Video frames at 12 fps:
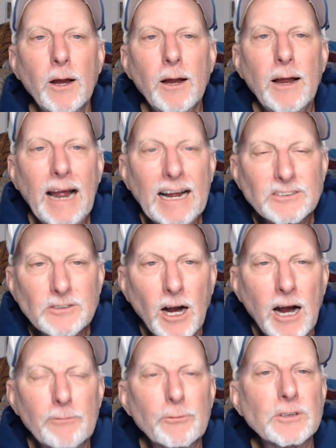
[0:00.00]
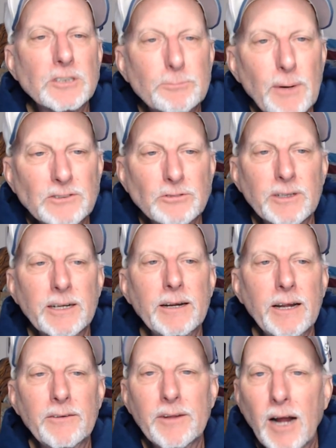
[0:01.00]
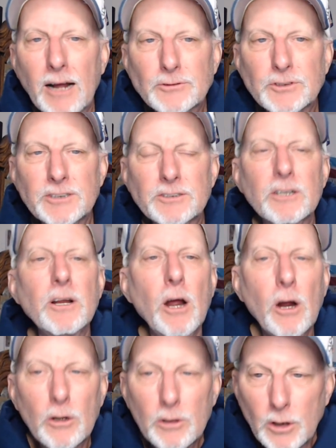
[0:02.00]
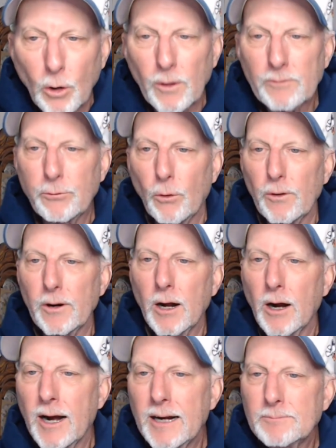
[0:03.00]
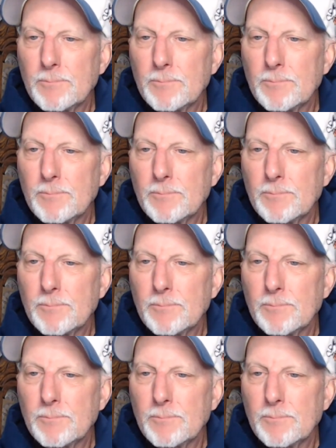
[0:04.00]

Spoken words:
has to offer, especially in the offseason going forward. All right.